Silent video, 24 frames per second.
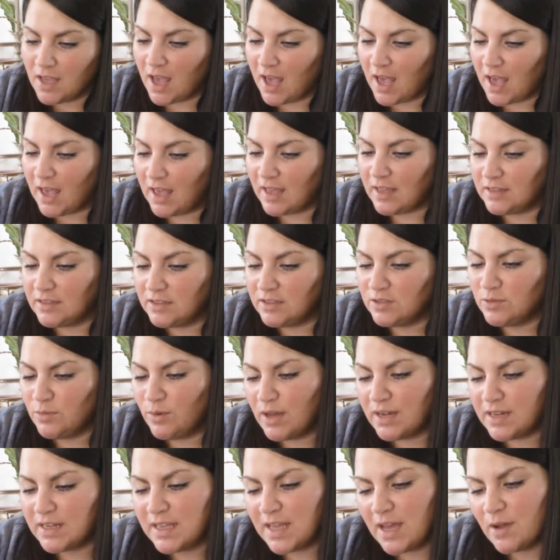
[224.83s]
And you
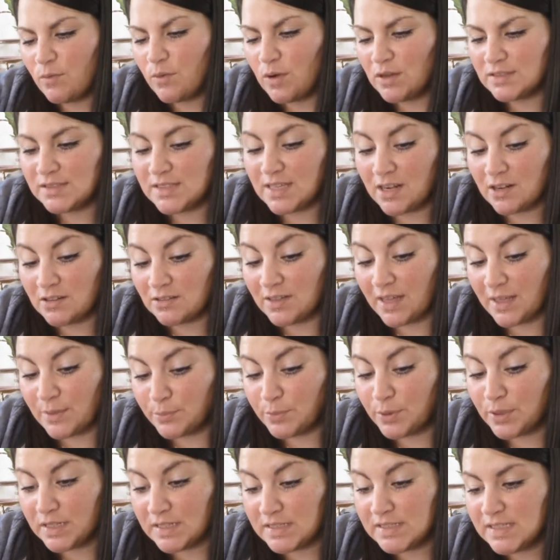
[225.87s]
want to get ones that are like
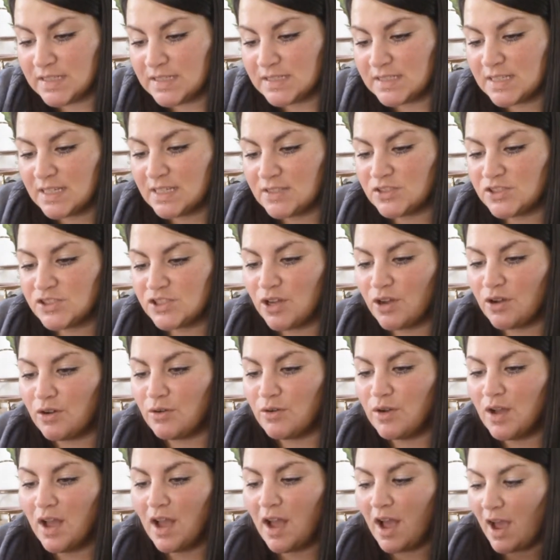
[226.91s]
pretty decent.
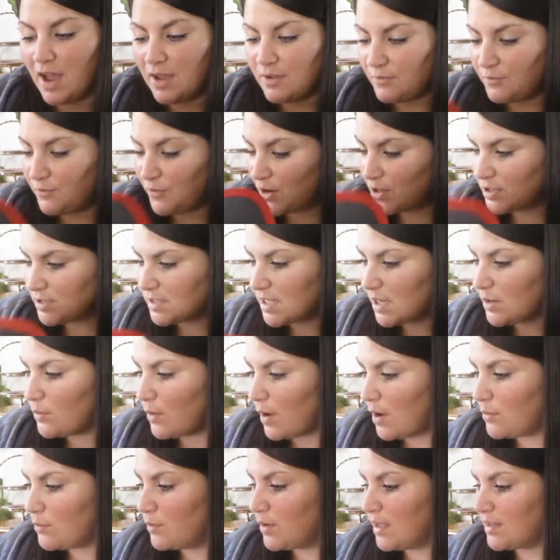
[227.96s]
So first I
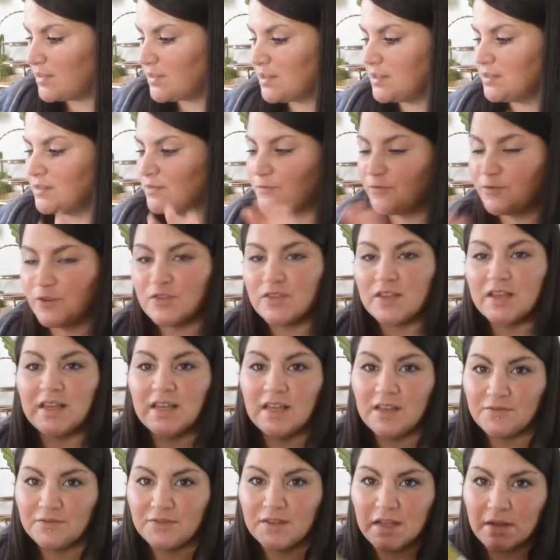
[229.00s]
went with, for the
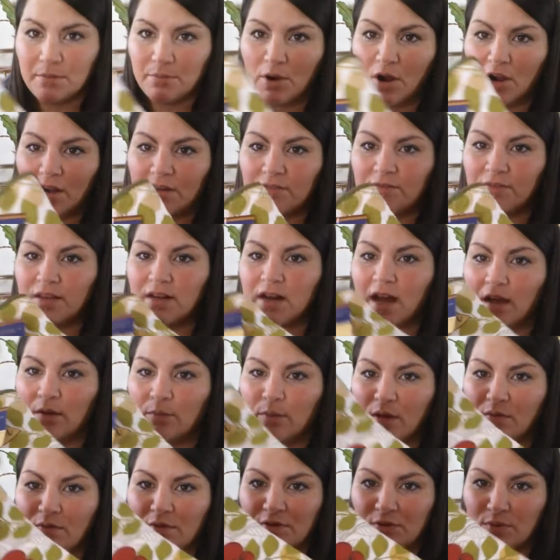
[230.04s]
gifting part of it, I
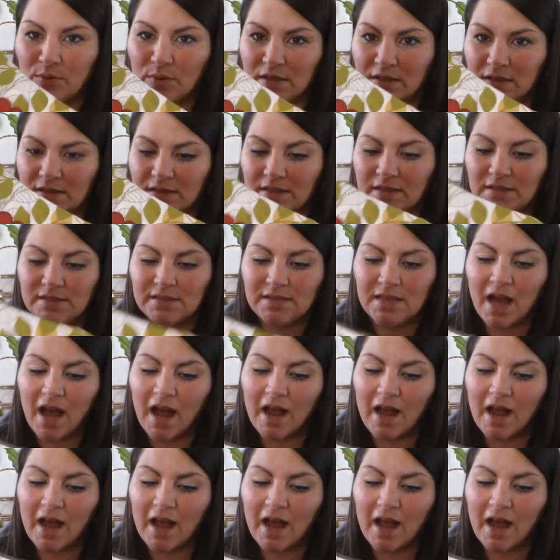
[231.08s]
went with one of these.